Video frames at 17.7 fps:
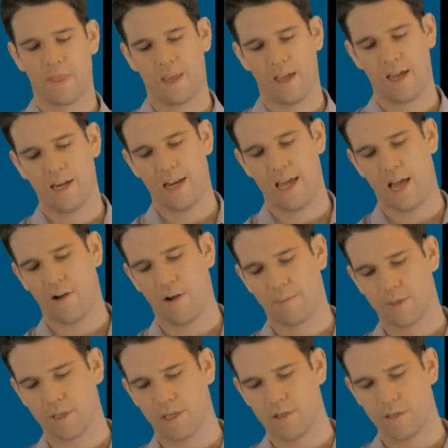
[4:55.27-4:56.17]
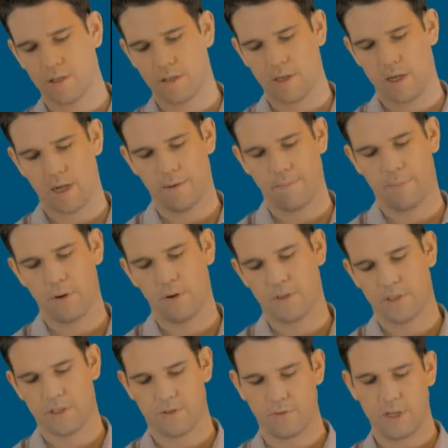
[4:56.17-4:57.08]
And now I'm going to
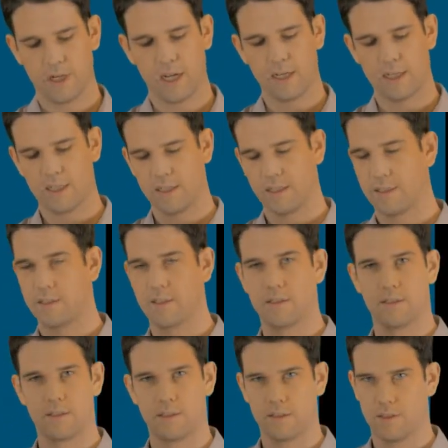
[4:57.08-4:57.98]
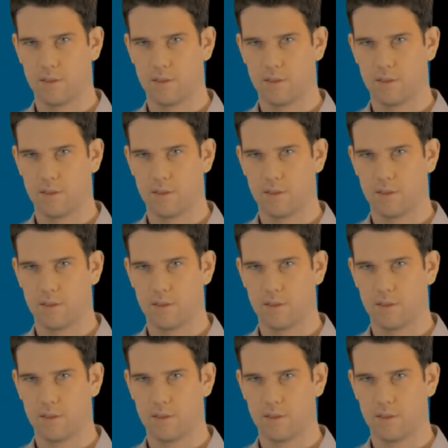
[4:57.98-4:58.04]
post this read IDs